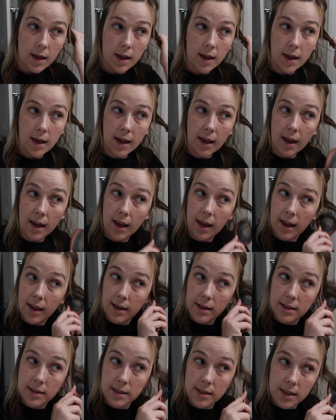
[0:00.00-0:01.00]

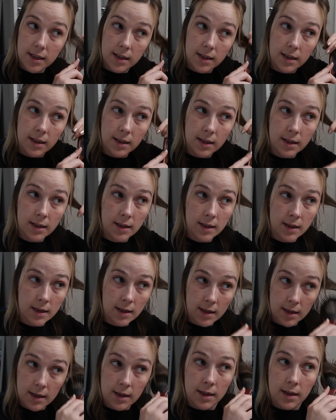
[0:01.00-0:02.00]
And
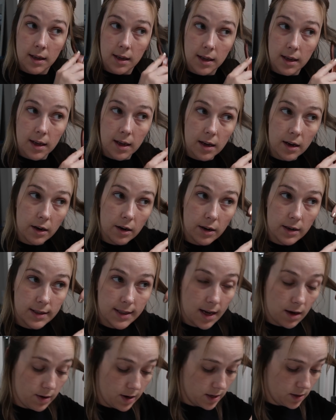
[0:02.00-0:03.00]
here is
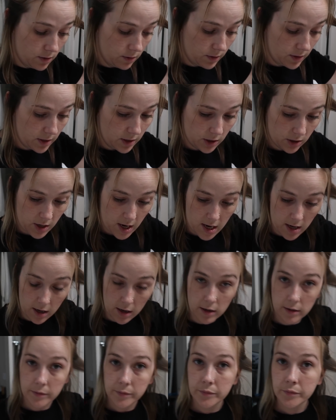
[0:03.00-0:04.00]
how I do it with the
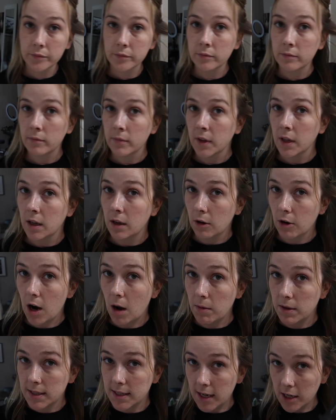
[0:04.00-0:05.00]
straightener.
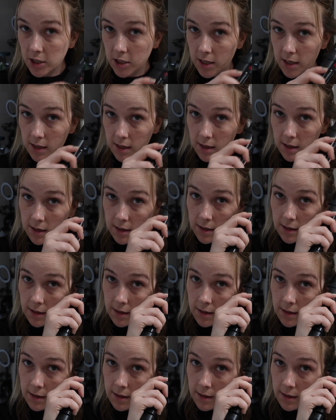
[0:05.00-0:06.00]
Grab a section,
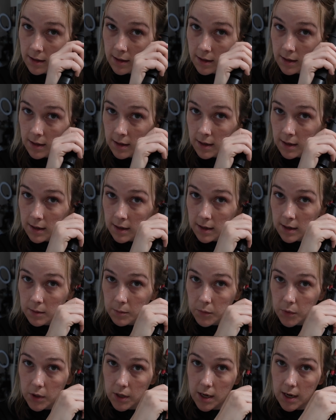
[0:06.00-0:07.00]

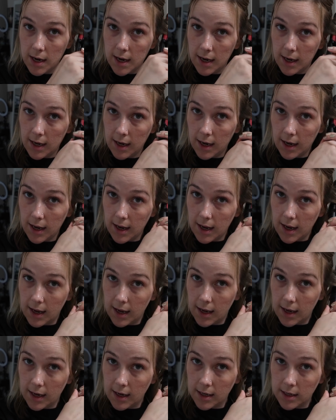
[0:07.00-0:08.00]
put it in,
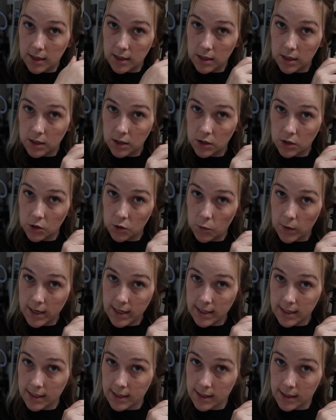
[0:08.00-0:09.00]
and
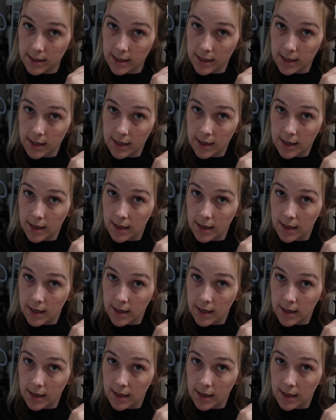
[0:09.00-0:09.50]
twist